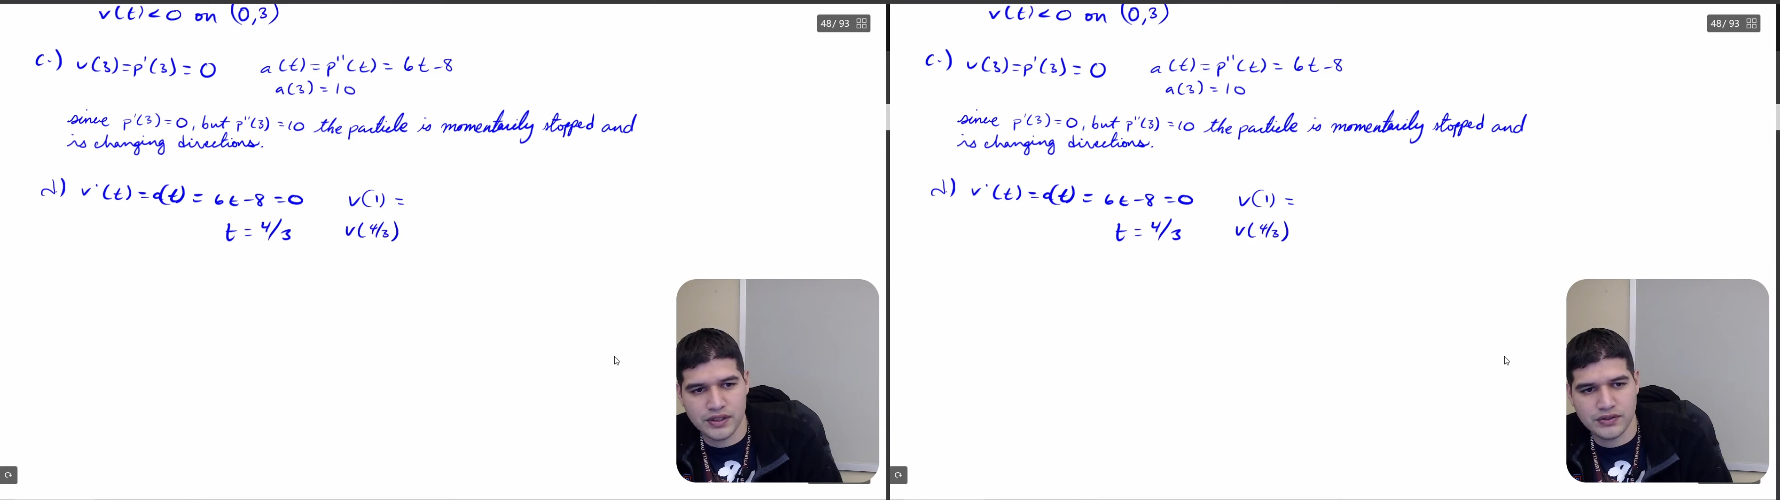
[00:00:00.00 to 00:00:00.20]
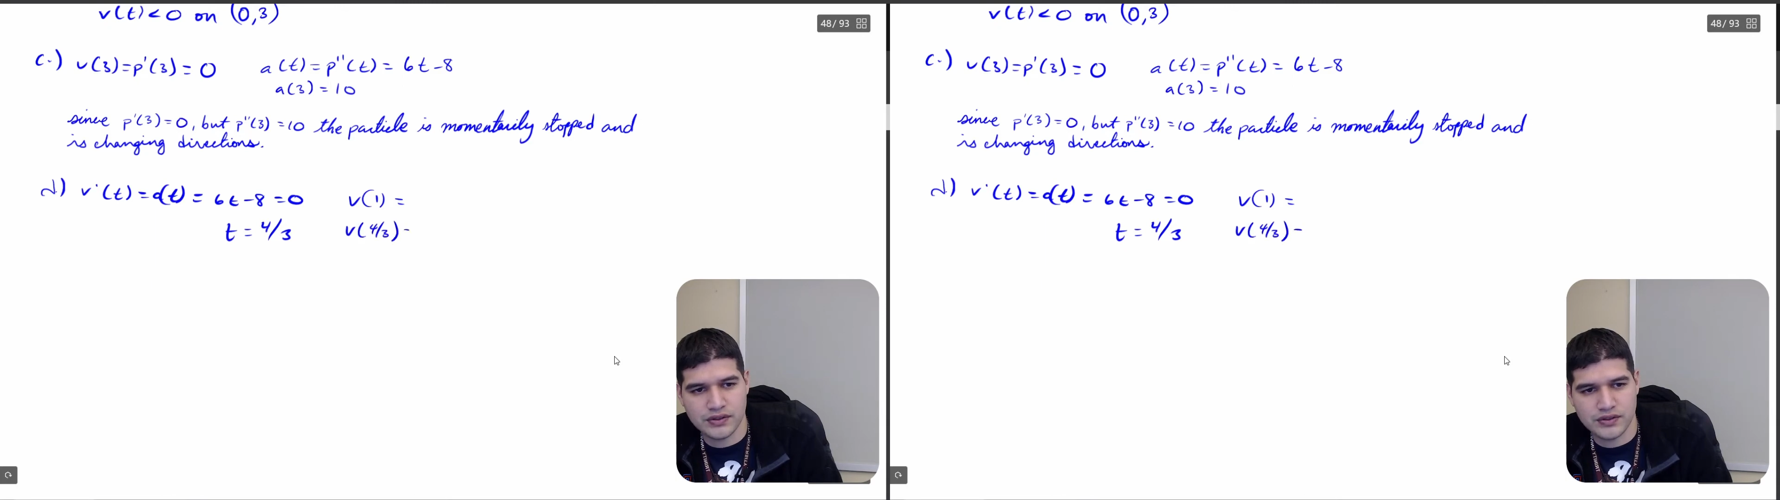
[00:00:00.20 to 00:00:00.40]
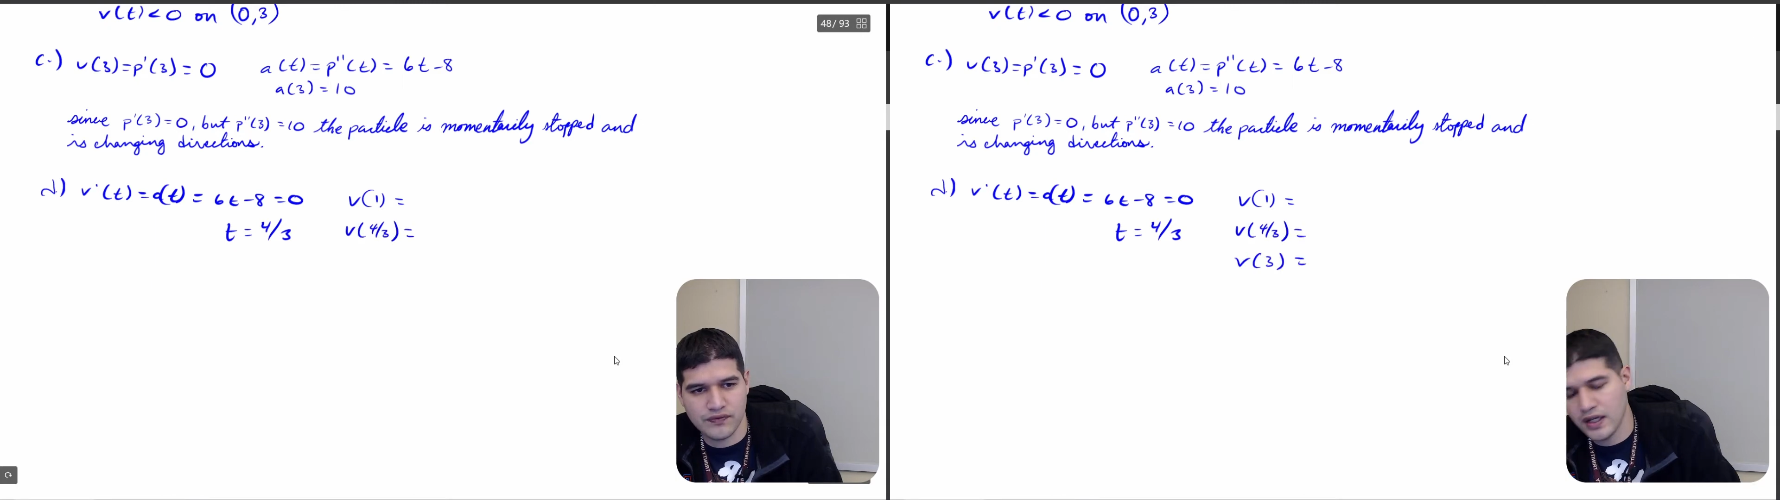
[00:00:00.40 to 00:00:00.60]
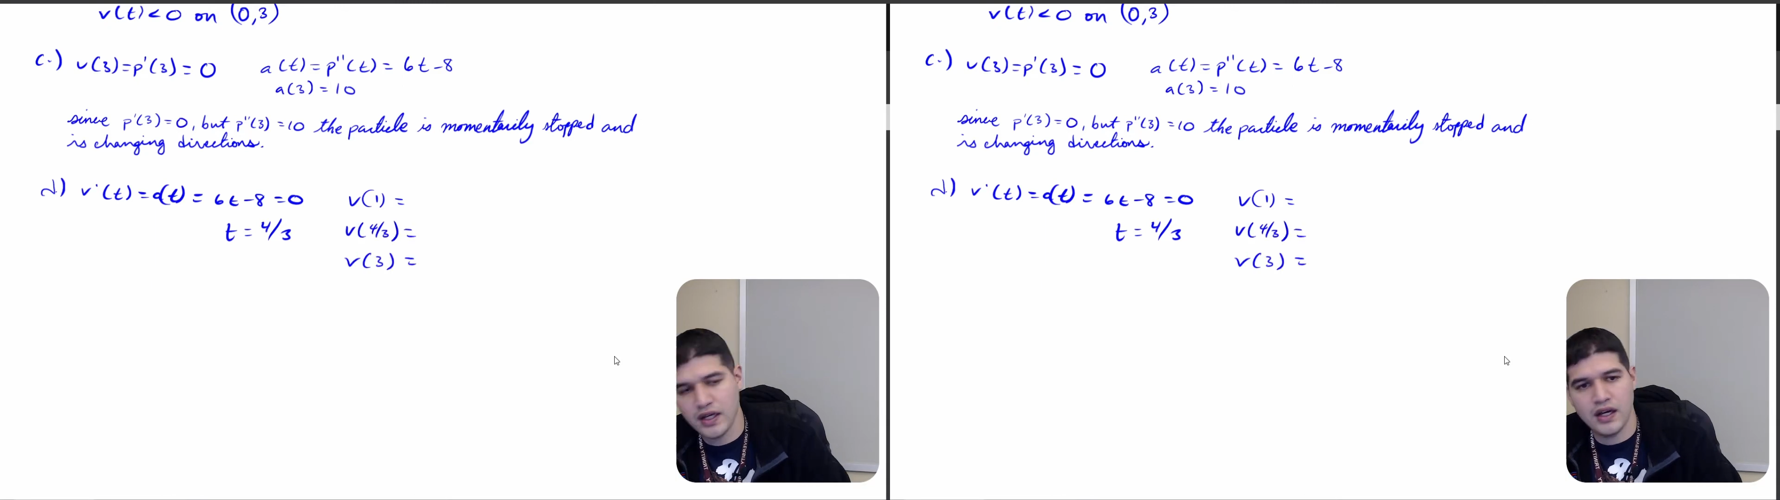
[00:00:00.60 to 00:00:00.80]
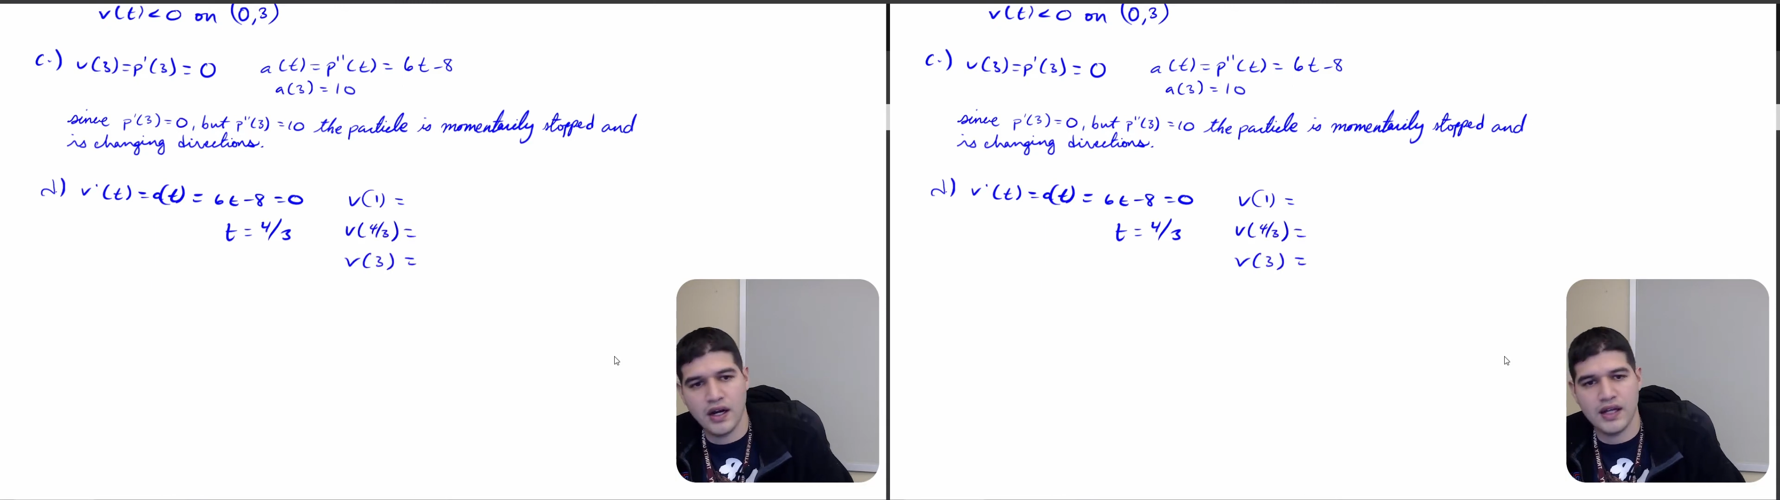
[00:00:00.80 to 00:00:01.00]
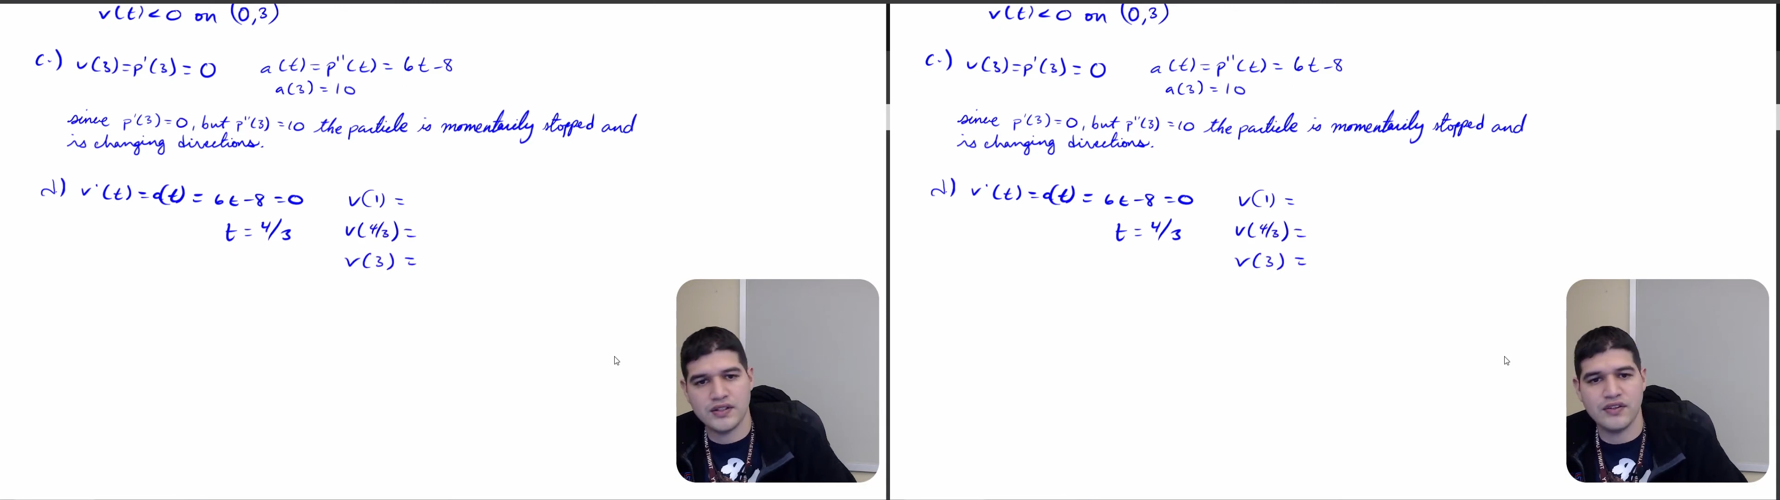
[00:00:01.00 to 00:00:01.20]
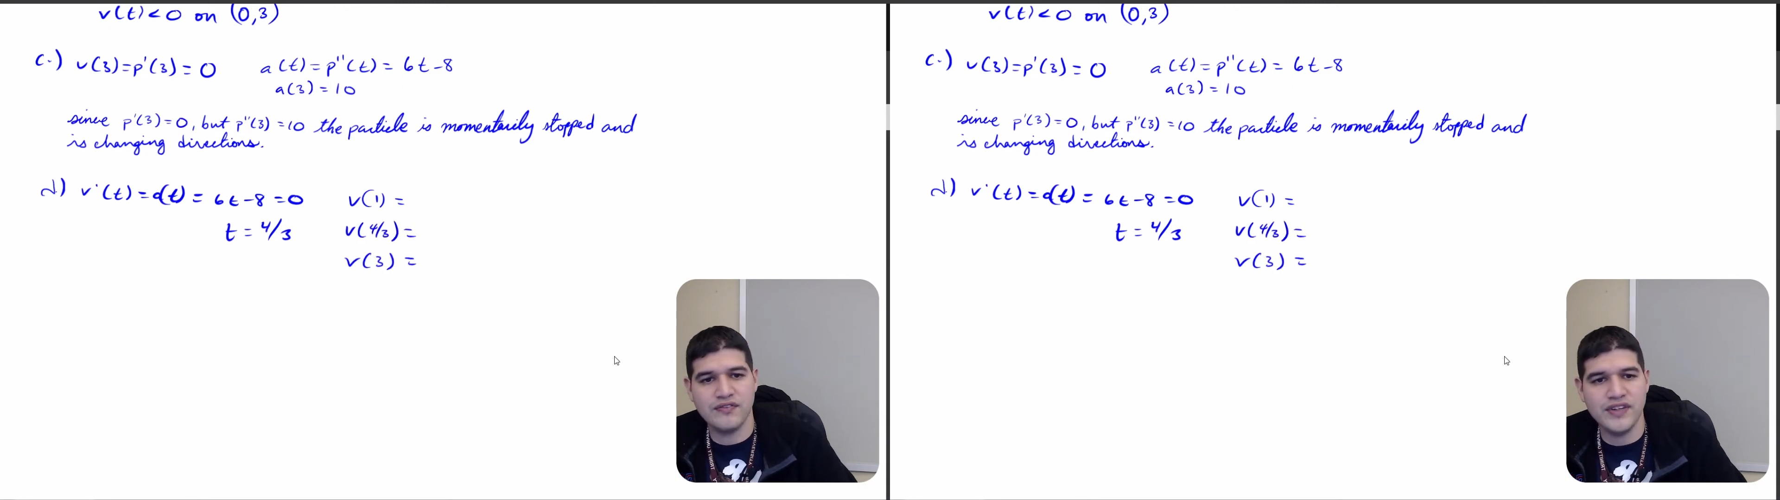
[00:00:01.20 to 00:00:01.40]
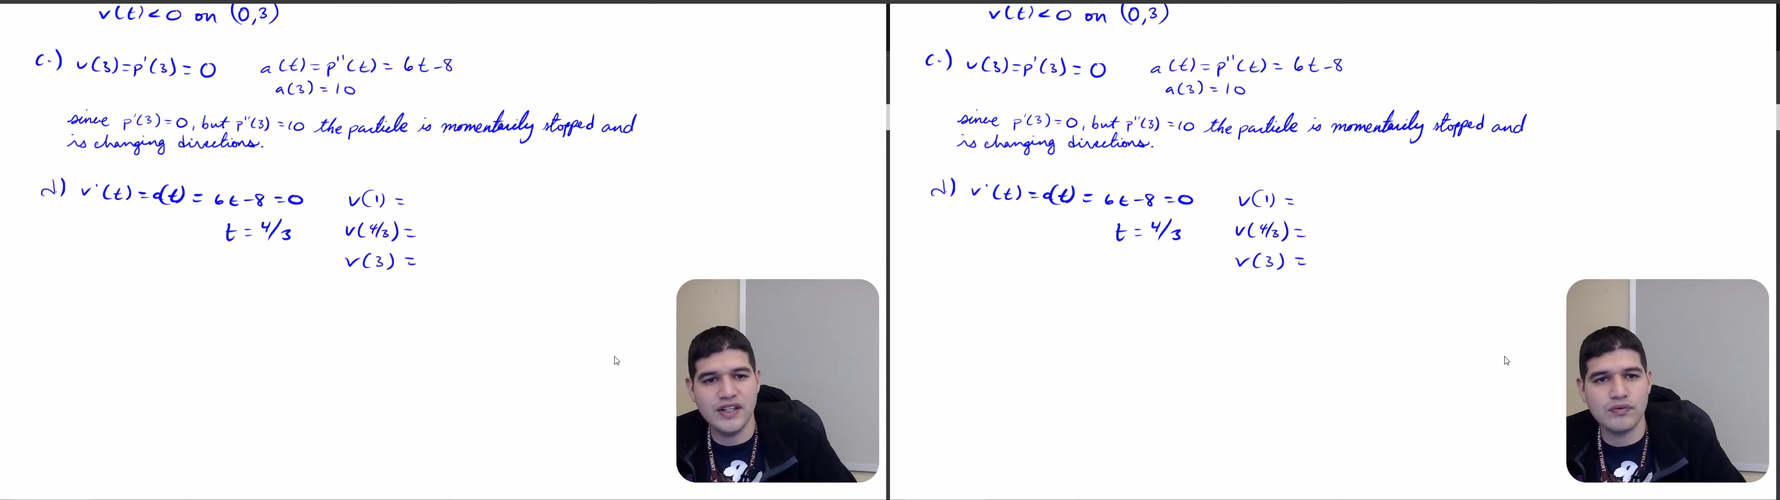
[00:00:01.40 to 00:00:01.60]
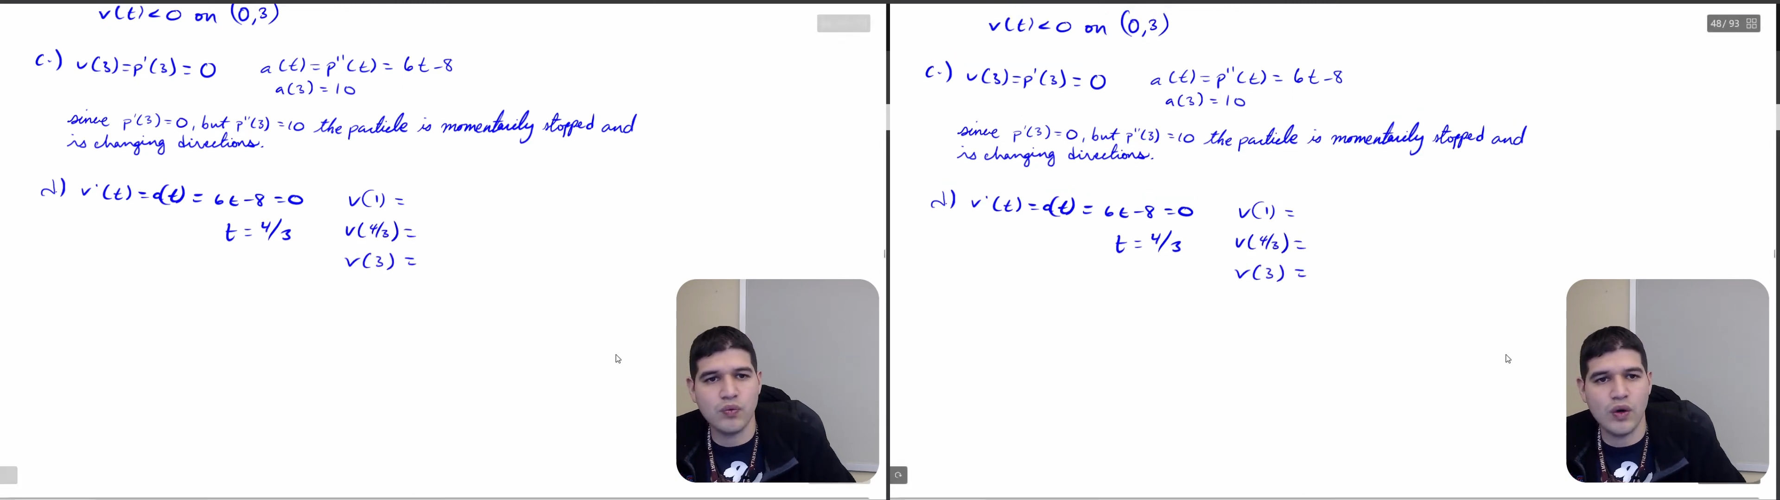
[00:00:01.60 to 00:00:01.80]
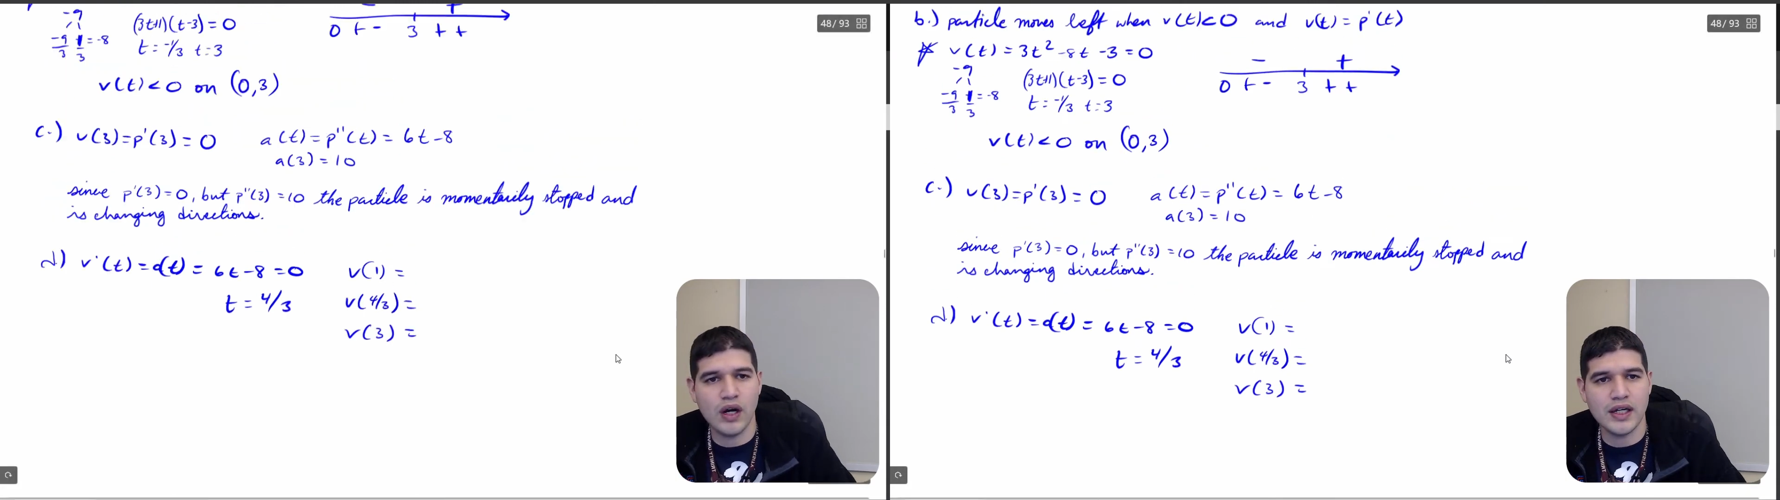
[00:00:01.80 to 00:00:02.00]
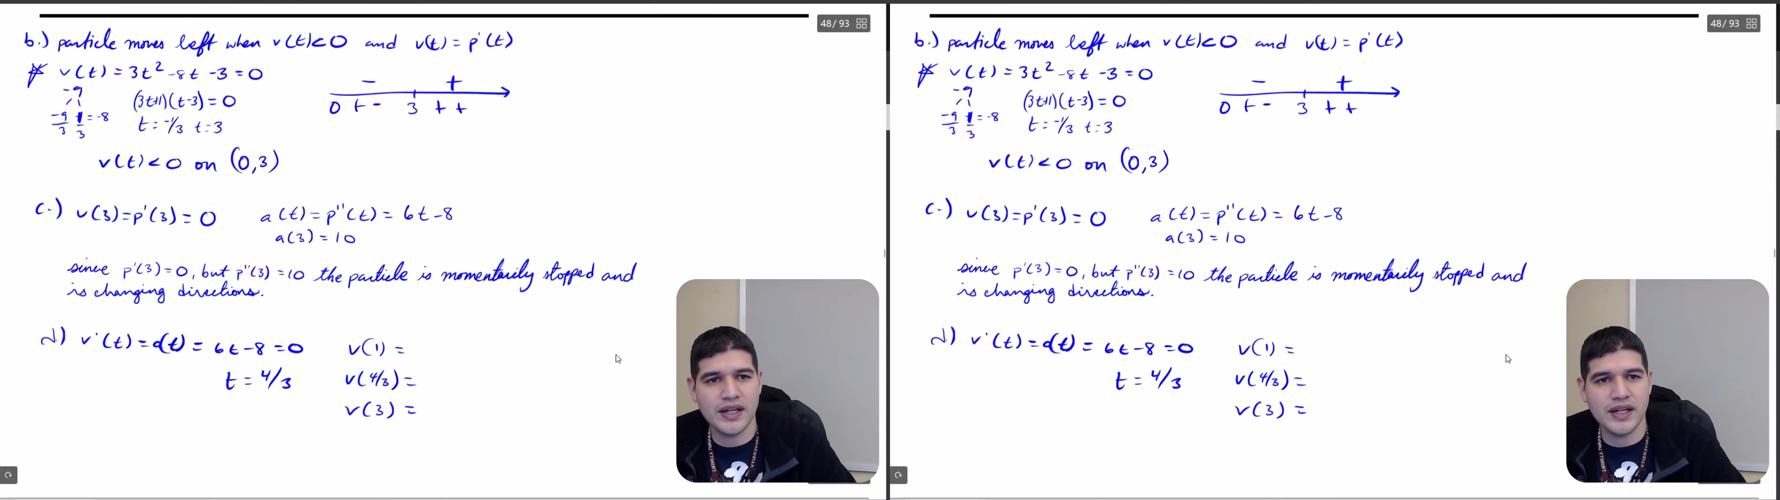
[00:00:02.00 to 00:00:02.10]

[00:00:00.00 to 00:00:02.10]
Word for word: All right, so v of 1,